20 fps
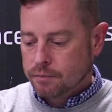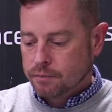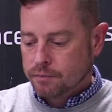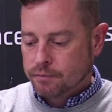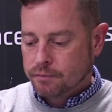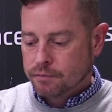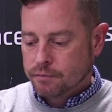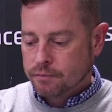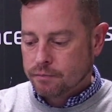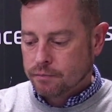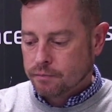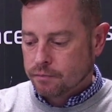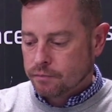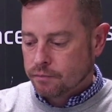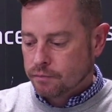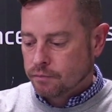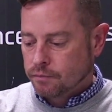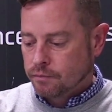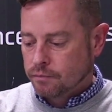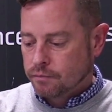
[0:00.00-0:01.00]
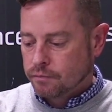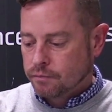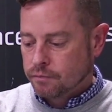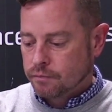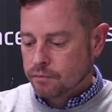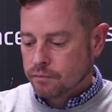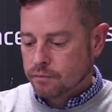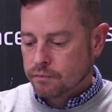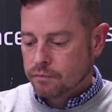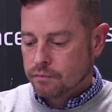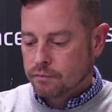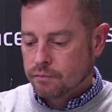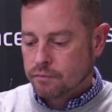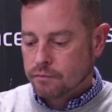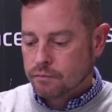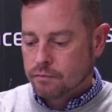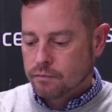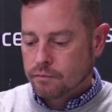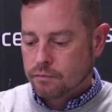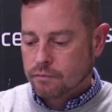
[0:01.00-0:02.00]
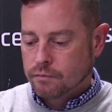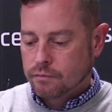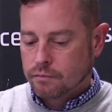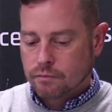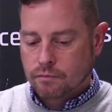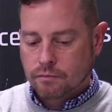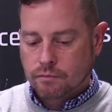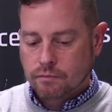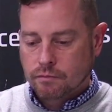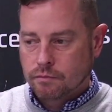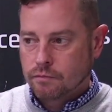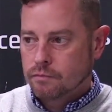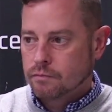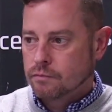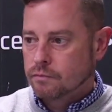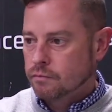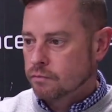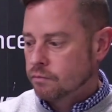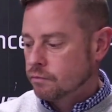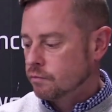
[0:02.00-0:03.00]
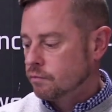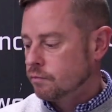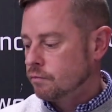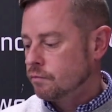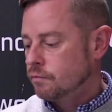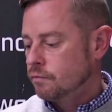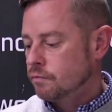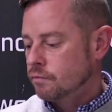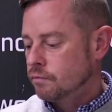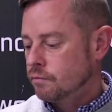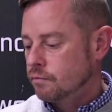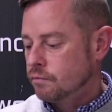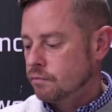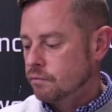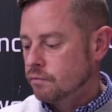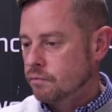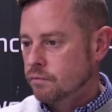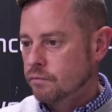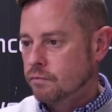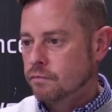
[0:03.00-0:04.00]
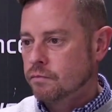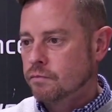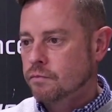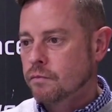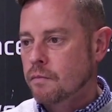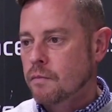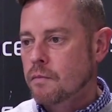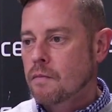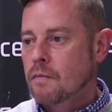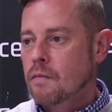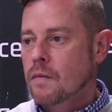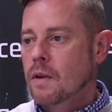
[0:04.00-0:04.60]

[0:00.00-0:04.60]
(silence)